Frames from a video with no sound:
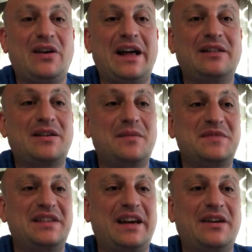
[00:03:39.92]
Al
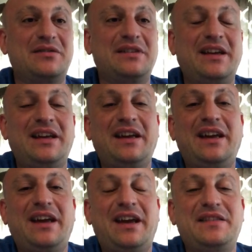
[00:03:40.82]
comes down
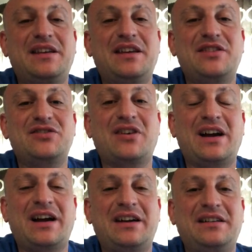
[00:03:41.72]
and the kids are
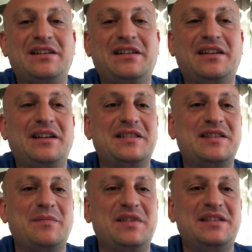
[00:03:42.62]
hiding
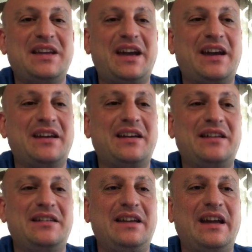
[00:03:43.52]
some of the Tang,
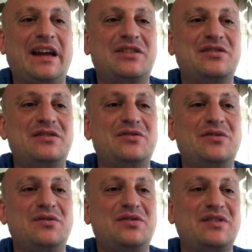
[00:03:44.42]
and he actually
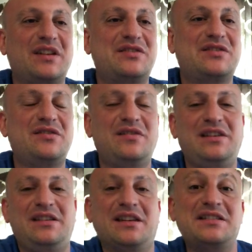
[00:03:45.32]
introduced us to
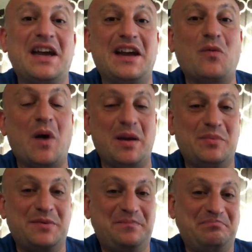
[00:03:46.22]
the Tang wipe.
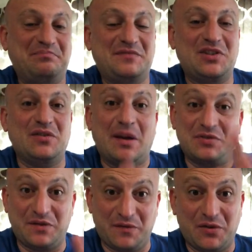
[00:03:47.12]
So that
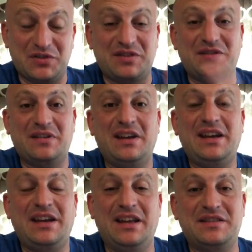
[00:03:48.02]
was the first
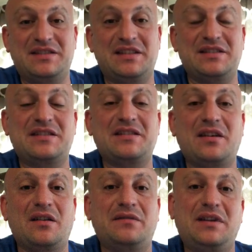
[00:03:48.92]
instance
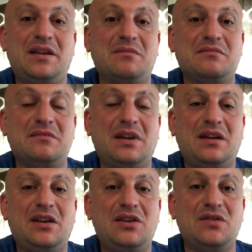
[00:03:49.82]
of him
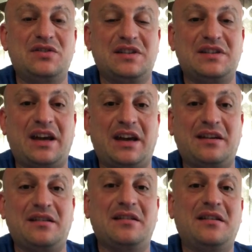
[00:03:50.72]
using Tang,